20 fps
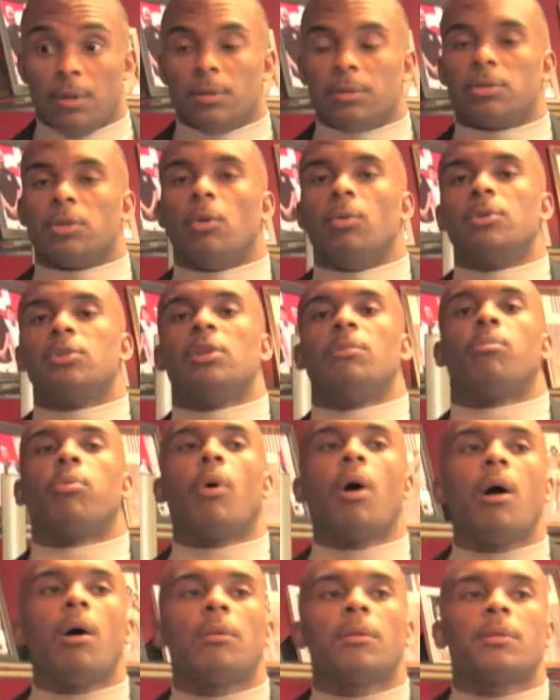So when she
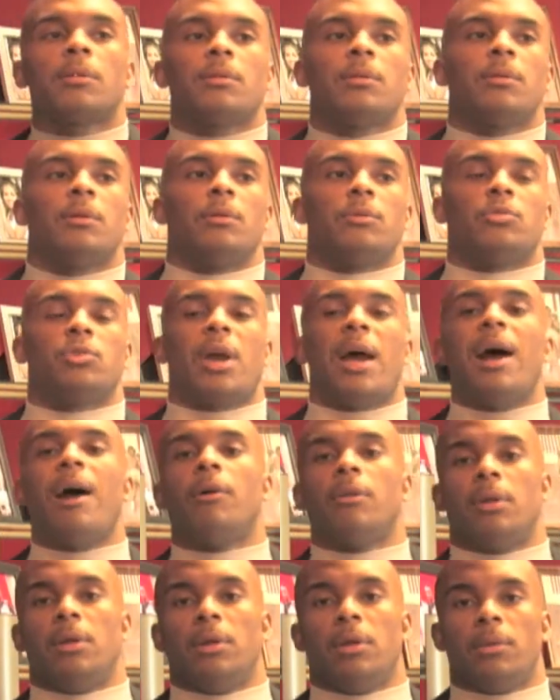brought her
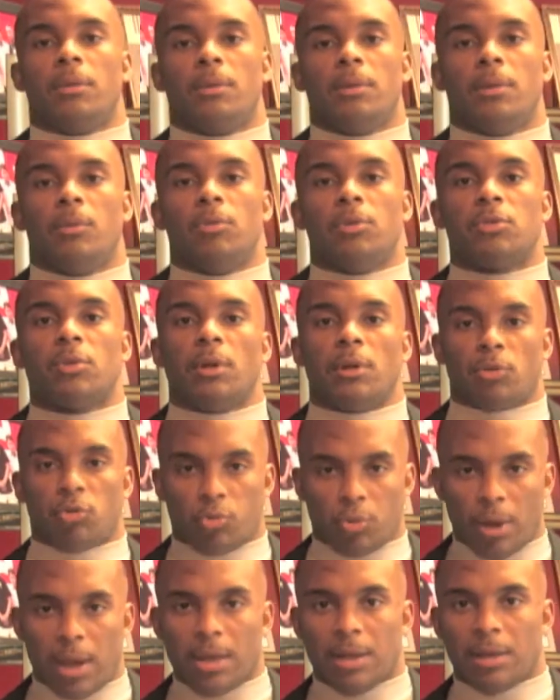child here, we started
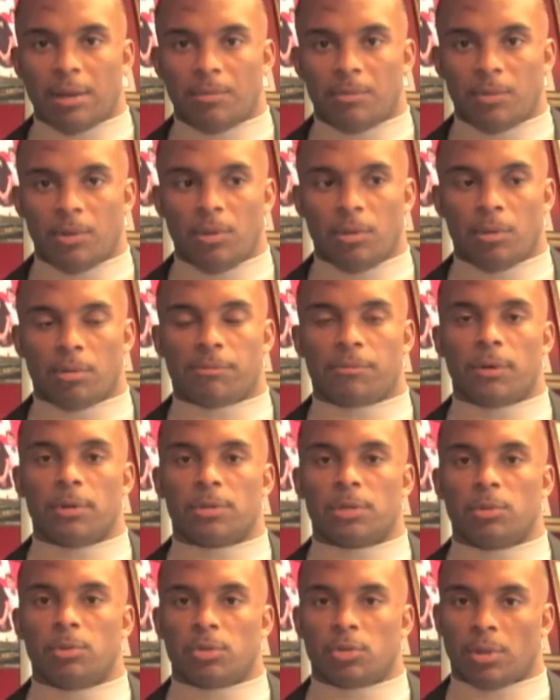training. The
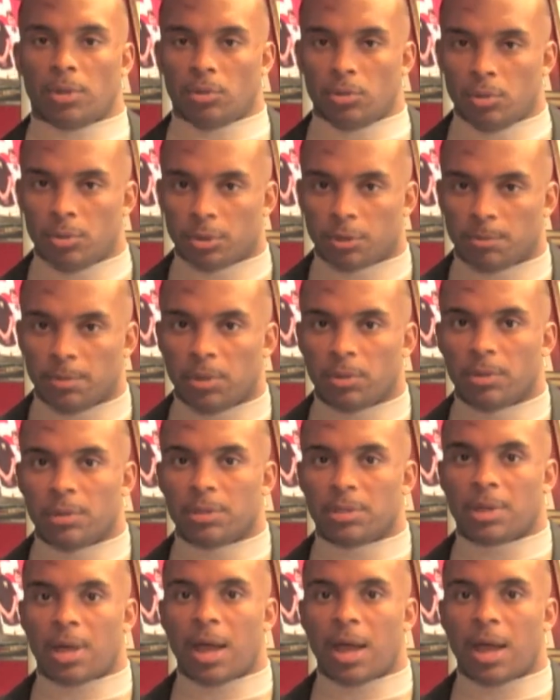first thing we started doing was building his